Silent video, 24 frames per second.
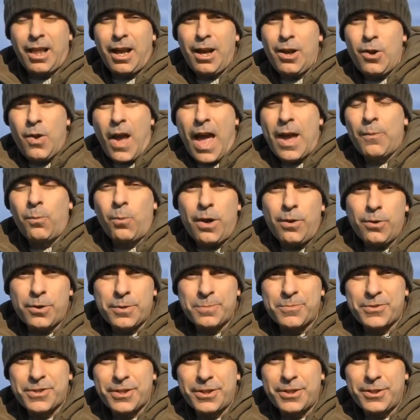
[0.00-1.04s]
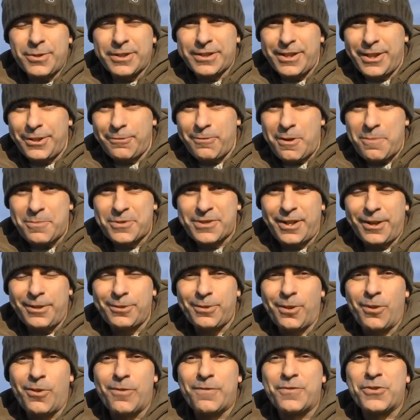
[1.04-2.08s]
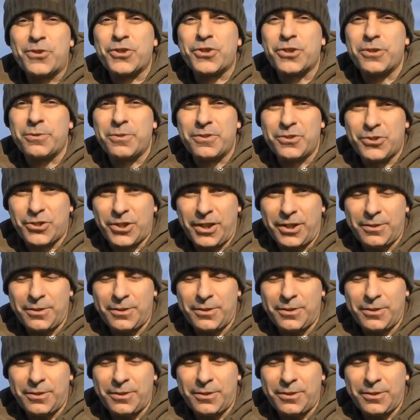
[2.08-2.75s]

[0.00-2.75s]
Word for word: Hello, and welcome to another episode of the Shooting